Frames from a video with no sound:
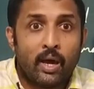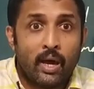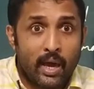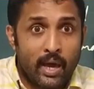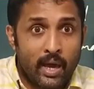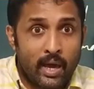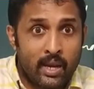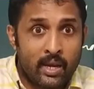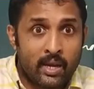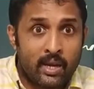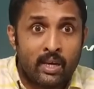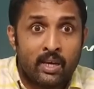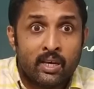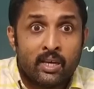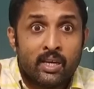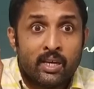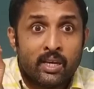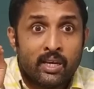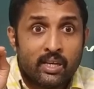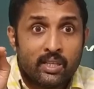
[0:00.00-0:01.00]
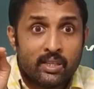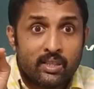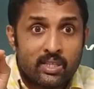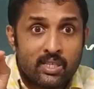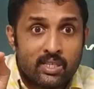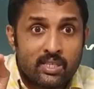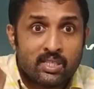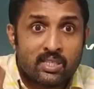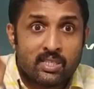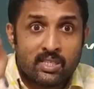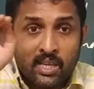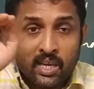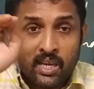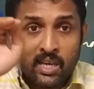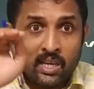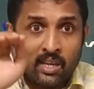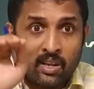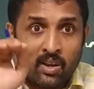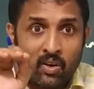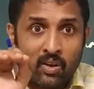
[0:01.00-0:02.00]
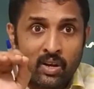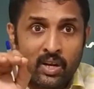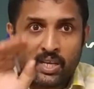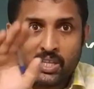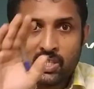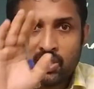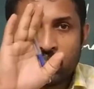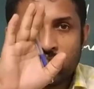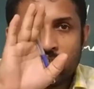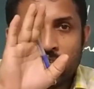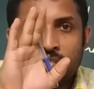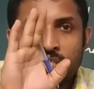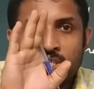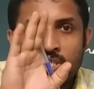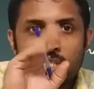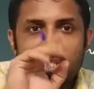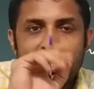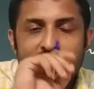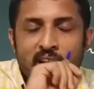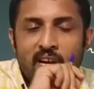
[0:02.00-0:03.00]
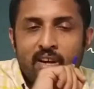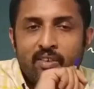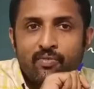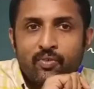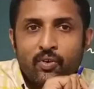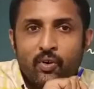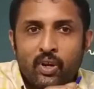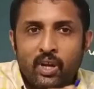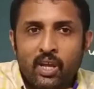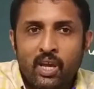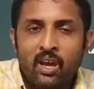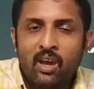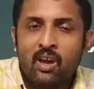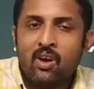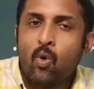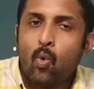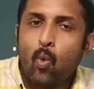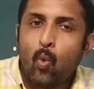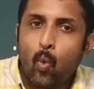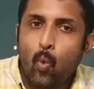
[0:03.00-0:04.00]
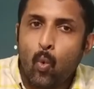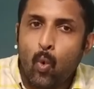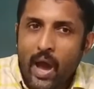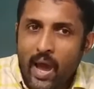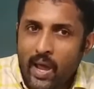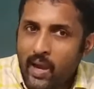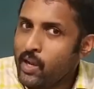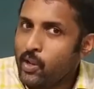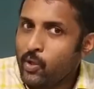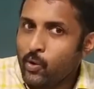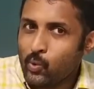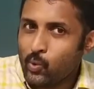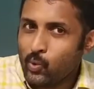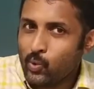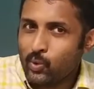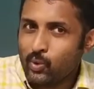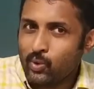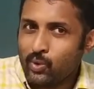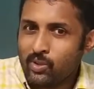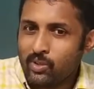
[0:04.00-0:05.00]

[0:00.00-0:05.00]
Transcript: and this sale or exchange is done for a value.